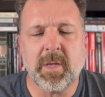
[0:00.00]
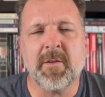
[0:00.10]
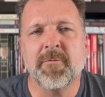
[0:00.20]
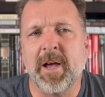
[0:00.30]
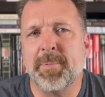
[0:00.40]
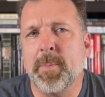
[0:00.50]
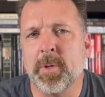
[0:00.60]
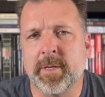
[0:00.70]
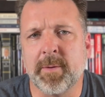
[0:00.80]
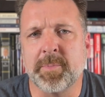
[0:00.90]
5
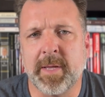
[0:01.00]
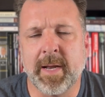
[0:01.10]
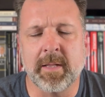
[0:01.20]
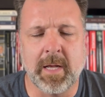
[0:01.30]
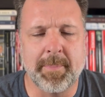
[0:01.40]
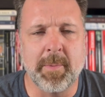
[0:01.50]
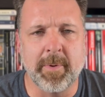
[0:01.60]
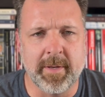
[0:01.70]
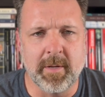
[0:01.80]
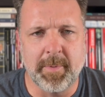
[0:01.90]
people end up dead. A lot of
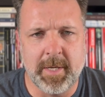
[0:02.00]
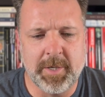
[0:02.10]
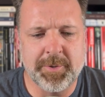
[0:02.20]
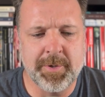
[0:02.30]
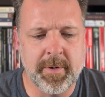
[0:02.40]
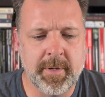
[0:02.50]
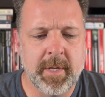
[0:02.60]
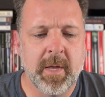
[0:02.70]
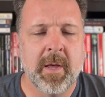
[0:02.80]
people end up injured.